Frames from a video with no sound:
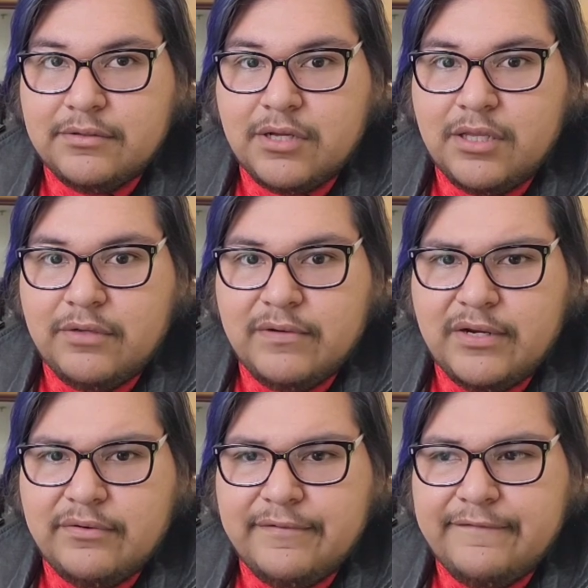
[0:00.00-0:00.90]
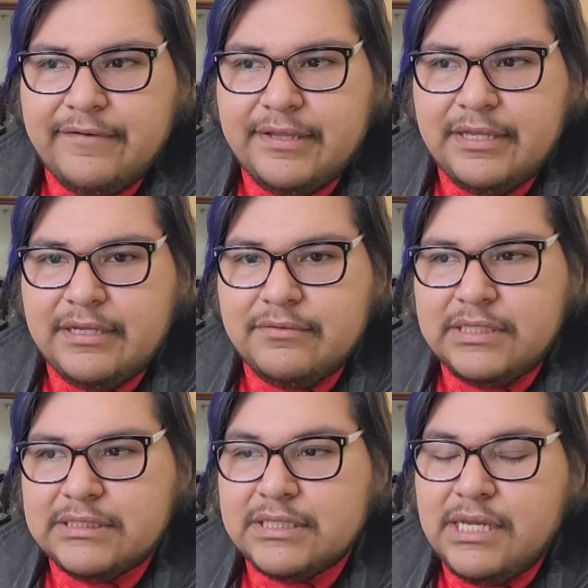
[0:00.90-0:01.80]
Colorado River, I think it
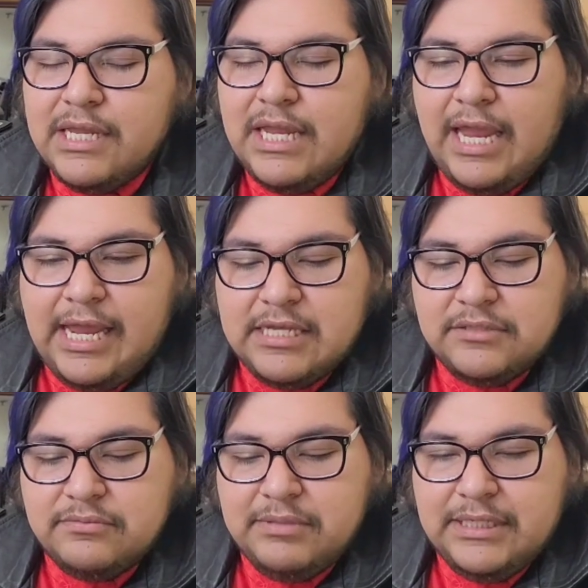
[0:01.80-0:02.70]
was. And